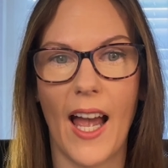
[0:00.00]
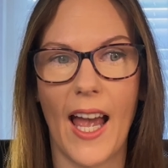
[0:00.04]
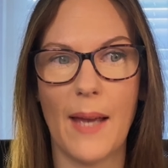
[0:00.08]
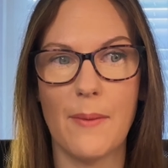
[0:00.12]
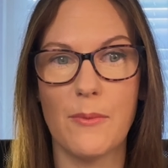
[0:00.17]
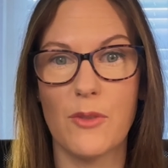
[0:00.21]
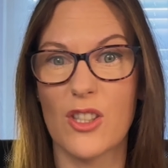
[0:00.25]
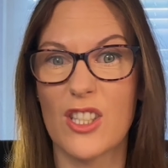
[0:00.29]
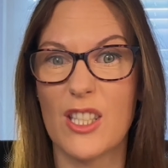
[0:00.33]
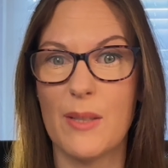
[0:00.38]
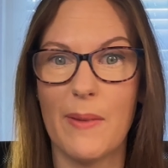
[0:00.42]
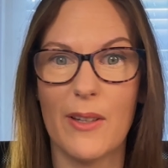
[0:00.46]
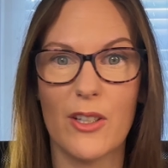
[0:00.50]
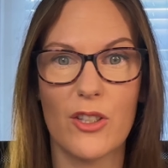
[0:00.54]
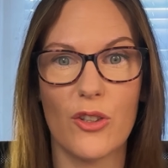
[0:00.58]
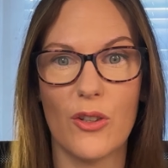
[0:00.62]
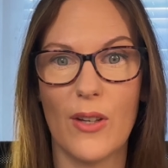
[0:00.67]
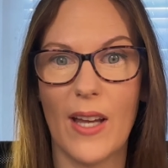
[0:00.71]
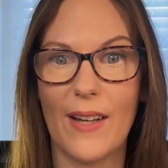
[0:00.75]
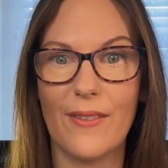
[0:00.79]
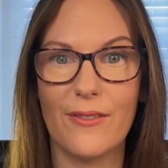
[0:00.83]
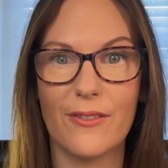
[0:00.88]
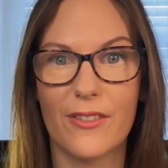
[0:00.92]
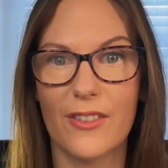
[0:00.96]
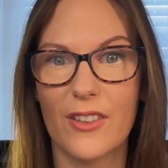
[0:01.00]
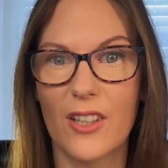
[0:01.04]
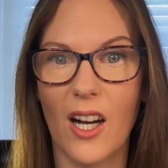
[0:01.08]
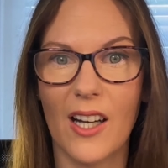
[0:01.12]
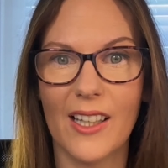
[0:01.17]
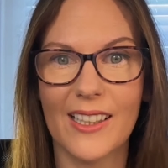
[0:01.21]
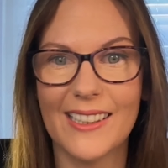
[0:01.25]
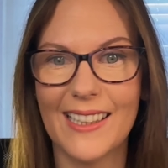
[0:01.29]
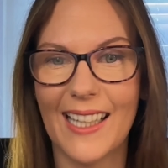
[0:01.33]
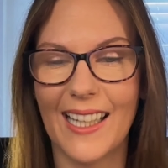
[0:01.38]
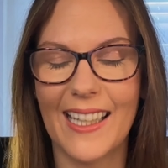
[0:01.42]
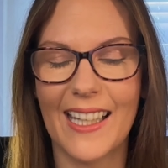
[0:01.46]
just to make sure you haven't
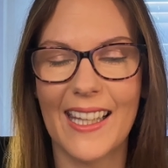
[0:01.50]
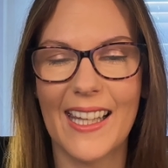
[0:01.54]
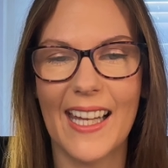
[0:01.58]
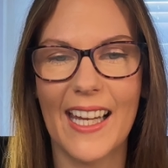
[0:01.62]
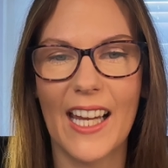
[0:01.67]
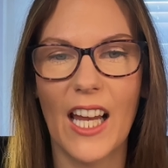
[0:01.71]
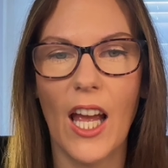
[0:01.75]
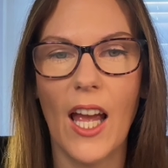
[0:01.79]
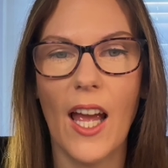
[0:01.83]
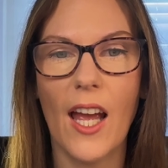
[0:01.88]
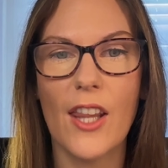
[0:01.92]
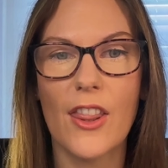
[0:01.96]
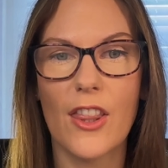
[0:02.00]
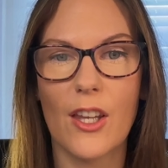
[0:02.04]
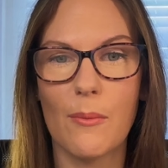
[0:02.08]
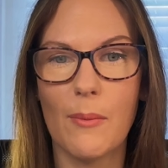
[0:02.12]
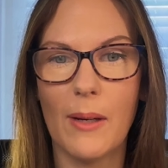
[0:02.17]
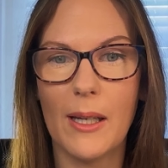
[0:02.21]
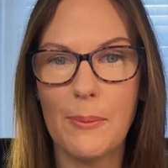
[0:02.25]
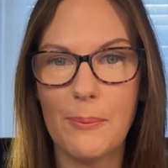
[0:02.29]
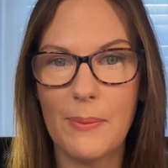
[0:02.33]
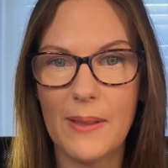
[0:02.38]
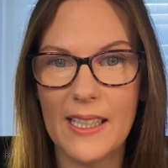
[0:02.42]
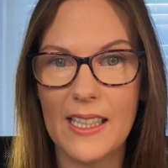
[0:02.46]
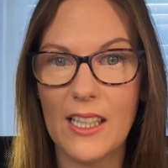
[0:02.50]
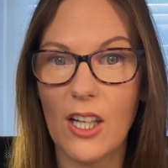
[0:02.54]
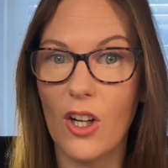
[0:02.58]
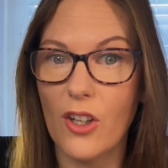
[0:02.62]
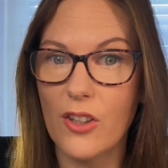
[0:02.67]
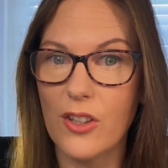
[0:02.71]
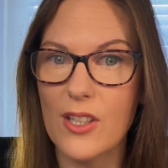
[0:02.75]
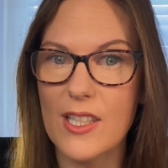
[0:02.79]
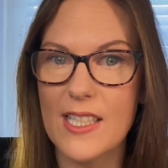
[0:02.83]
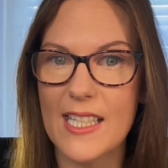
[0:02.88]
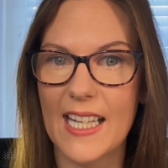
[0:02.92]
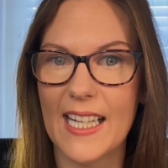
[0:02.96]
forgotten anything. There might be
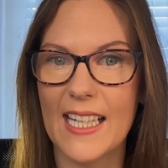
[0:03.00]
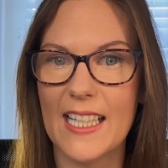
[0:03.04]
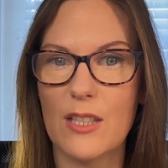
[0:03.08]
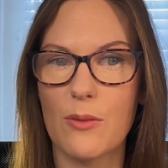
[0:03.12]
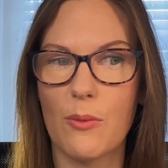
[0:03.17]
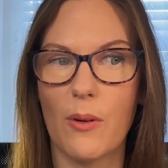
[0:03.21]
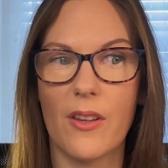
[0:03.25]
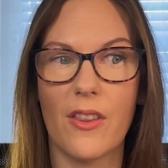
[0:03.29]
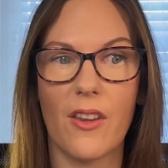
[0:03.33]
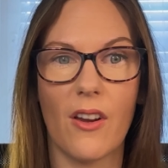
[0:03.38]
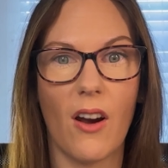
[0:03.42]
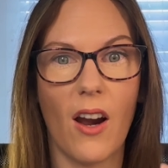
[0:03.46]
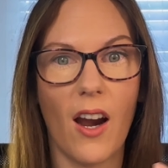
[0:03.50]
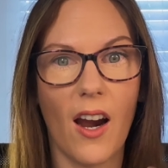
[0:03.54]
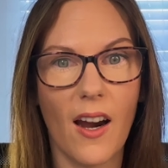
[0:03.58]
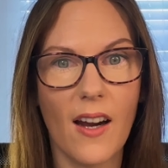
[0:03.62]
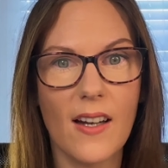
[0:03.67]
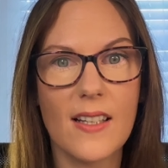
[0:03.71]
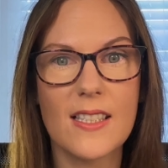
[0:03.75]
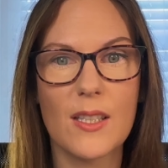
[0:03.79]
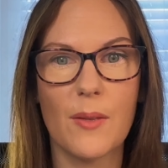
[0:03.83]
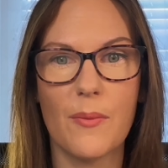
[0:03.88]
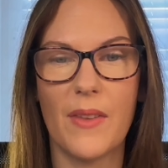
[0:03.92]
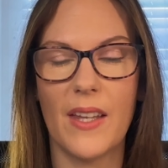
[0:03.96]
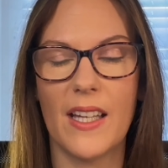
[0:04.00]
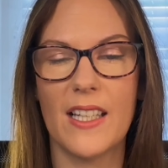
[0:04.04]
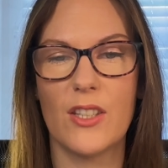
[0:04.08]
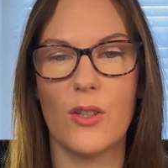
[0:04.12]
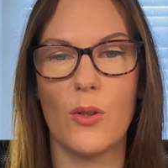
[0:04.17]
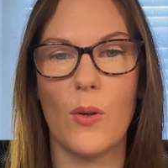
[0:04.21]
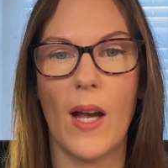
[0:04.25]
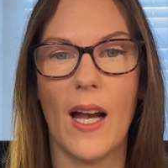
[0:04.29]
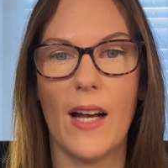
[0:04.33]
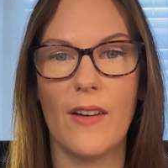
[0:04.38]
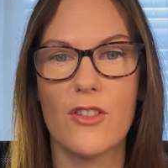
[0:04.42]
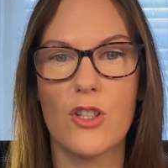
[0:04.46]
other days where there are some things that
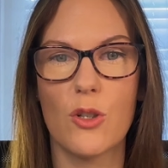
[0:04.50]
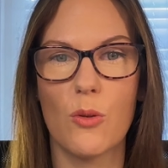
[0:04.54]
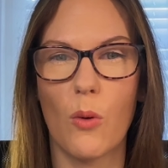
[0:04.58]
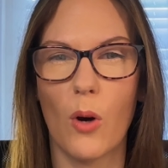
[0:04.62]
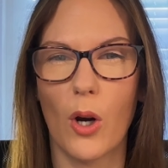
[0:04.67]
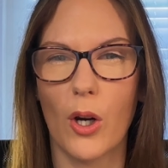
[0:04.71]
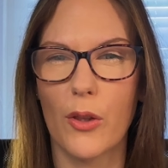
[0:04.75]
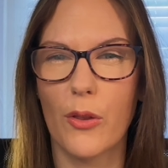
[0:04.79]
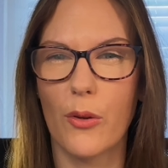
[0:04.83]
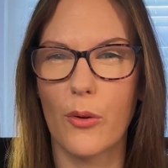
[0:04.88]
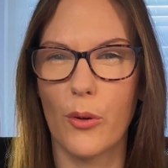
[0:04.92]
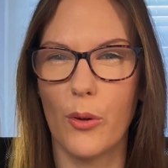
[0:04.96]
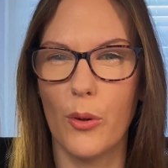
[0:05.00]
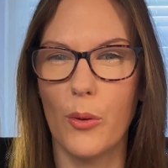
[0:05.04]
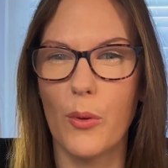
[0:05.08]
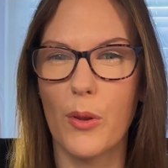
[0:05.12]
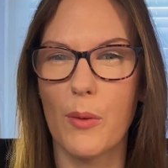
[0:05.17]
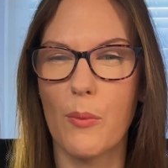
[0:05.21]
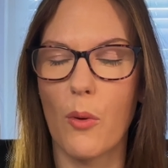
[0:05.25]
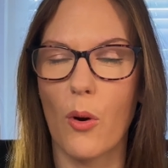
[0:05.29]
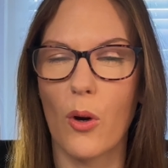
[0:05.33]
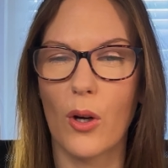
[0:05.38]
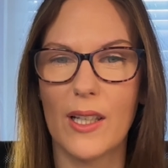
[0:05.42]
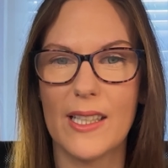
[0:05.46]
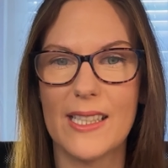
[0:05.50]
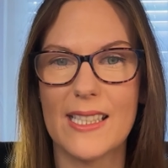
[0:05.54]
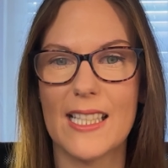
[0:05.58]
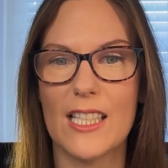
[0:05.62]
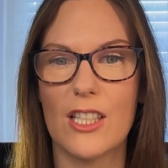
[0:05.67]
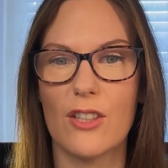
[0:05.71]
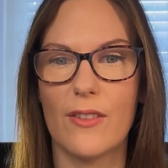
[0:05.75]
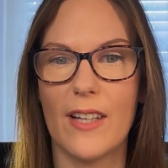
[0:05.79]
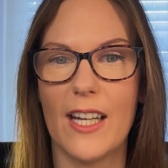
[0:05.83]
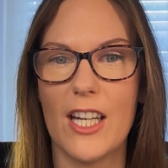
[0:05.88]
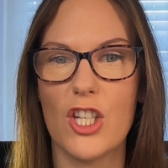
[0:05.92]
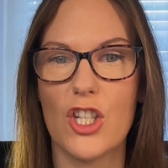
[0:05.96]
you have to work through with more
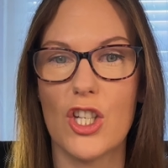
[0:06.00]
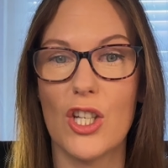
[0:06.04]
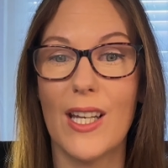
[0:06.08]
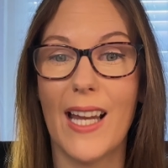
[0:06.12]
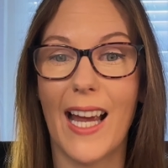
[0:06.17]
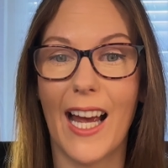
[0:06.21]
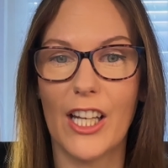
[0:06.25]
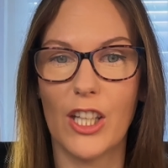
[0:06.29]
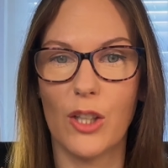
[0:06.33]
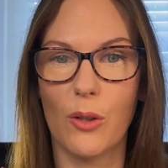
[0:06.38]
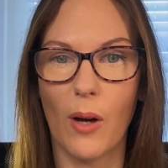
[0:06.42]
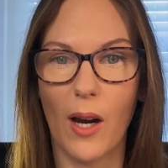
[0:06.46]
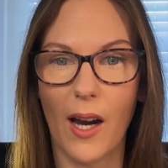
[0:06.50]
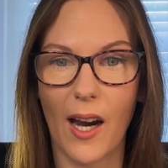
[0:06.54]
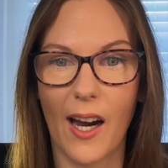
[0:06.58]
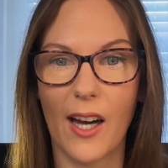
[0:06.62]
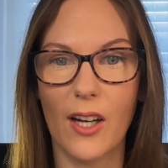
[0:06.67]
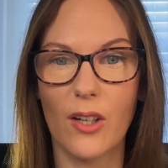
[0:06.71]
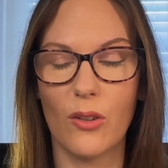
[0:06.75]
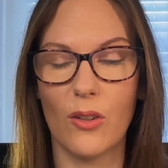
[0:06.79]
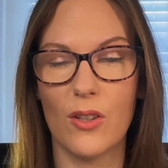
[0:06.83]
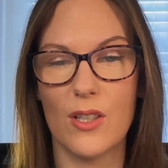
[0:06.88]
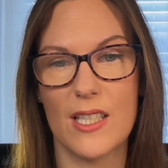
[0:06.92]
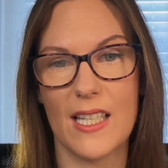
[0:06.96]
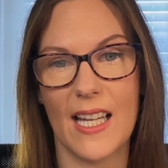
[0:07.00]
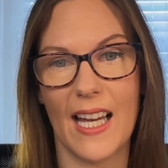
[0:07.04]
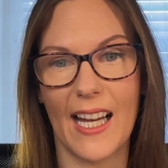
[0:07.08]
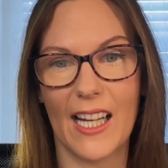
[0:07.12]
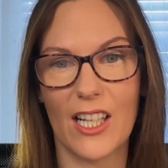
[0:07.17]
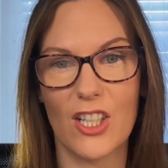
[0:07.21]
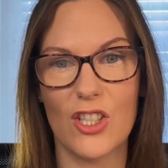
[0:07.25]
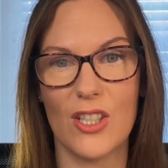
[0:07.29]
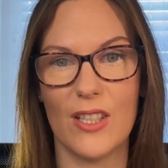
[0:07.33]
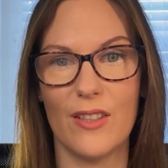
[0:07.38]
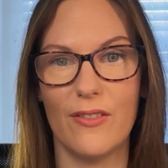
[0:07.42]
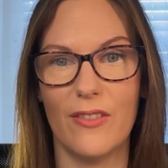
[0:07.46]
consideration and you are going to
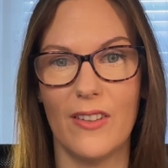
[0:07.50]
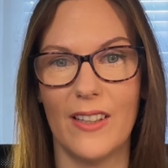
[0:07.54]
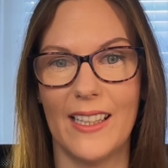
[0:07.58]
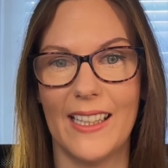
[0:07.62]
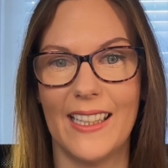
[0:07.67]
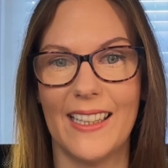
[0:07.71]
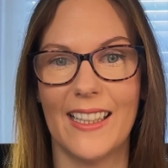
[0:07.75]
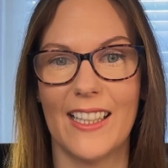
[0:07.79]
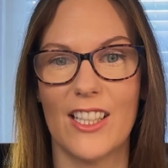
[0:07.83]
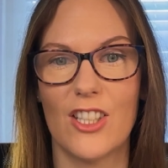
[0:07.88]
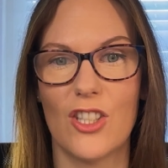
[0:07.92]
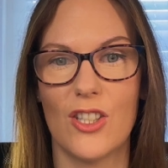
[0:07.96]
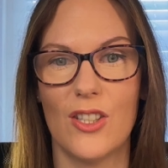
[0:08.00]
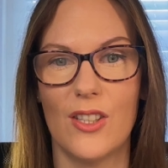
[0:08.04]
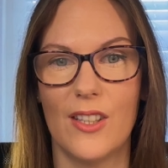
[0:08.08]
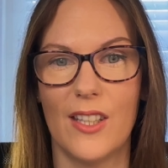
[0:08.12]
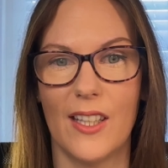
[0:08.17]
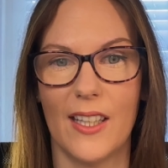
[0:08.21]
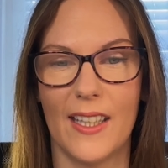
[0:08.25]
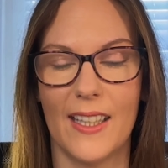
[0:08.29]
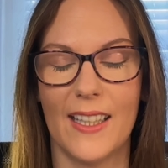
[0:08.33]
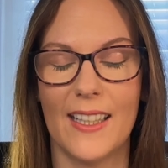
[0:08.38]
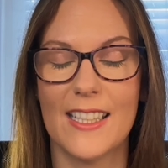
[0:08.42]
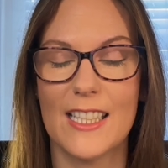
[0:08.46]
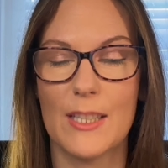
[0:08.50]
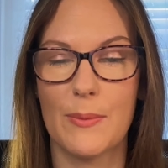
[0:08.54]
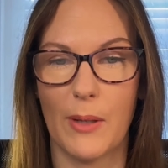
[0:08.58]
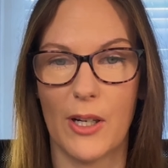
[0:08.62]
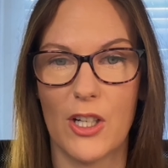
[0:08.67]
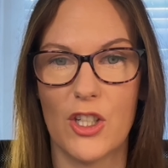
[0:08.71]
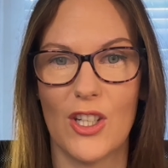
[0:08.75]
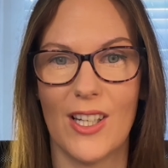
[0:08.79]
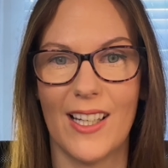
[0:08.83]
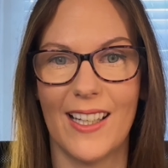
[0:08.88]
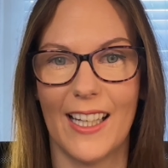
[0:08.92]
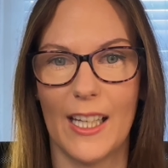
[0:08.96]
actually fill in the
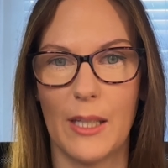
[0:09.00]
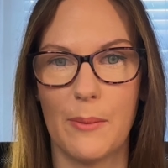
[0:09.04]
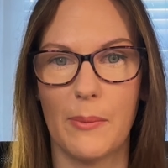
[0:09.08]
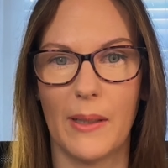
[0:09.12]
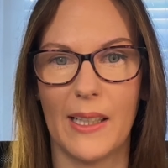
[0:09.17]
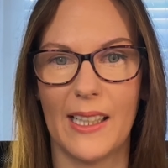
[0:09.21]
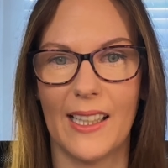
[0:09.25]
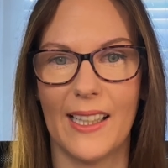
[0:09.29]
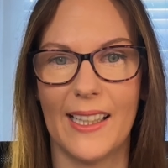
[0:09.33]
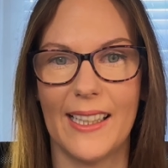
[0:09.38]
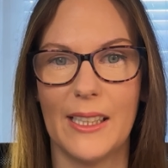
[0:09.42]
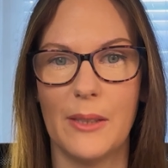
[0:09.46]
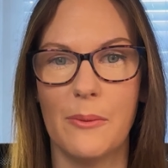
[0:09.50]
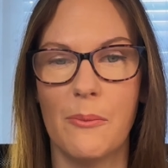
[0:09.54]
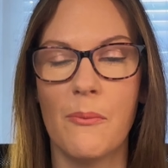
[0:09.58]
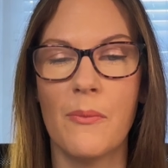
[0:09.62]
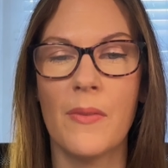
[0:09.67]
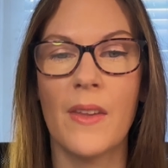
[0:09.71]
spreadsheet line by line.